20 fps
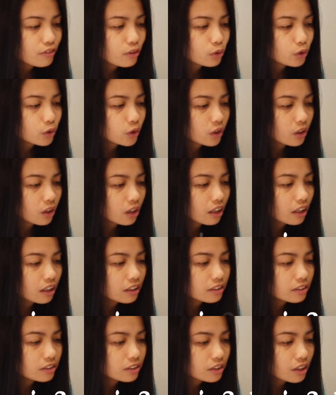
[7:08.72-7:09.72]
"For
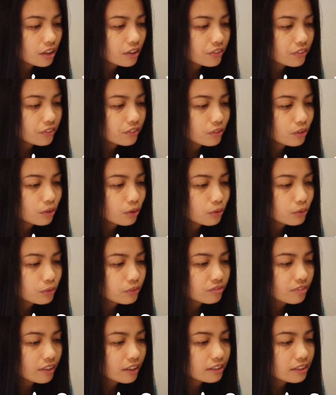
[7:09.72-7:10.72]
God doth
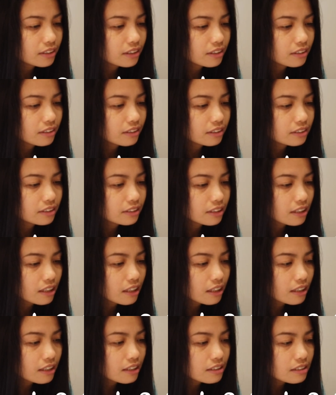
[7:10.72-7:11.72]
know that in the
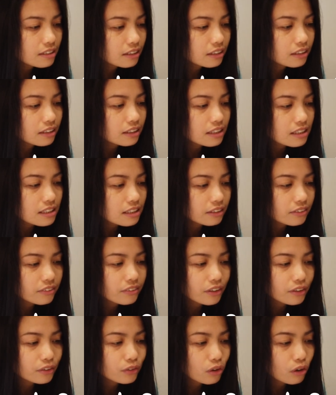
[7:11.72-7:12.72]
day ye
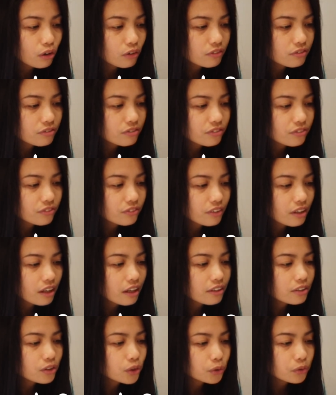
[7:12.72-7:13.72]
eat thereof,
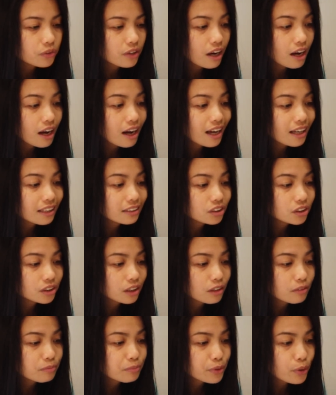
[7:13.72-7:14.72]
then your eyes
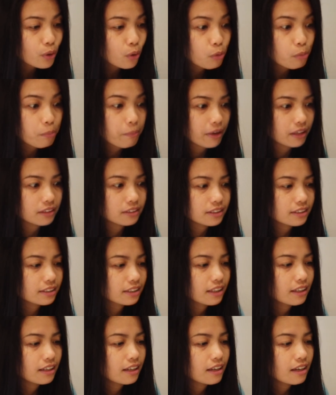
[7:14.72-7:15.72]
shall be
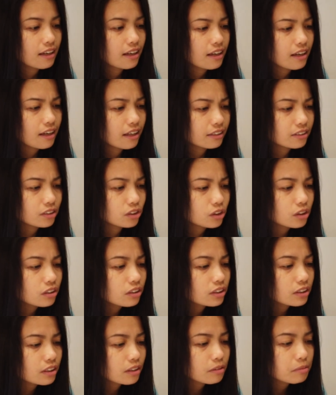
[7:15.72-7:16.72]
opened, and
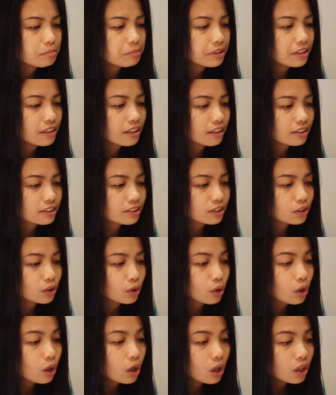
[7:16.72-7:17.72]
ye shall be as
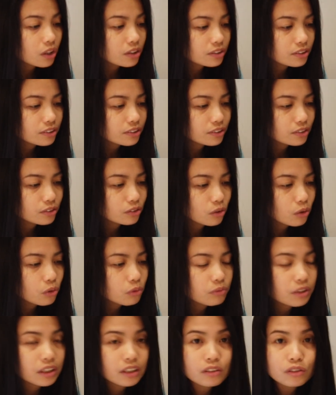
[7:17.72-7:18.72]
gods,
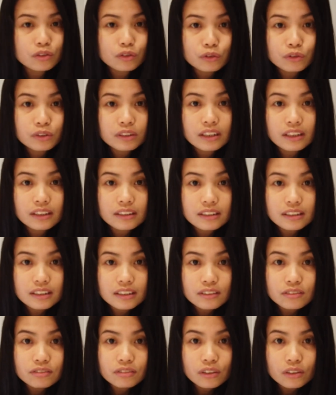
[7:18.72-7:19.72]
knowing good and
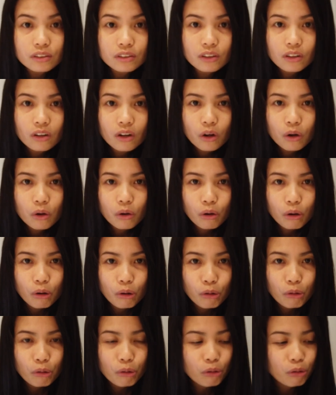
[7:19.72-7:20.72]
evil."
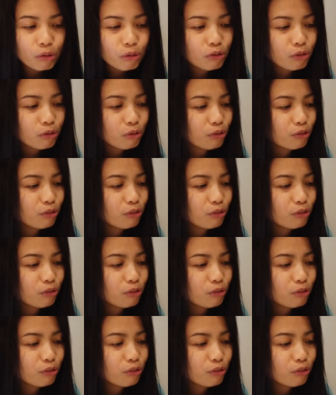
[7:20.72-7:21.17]
Ho! Oh,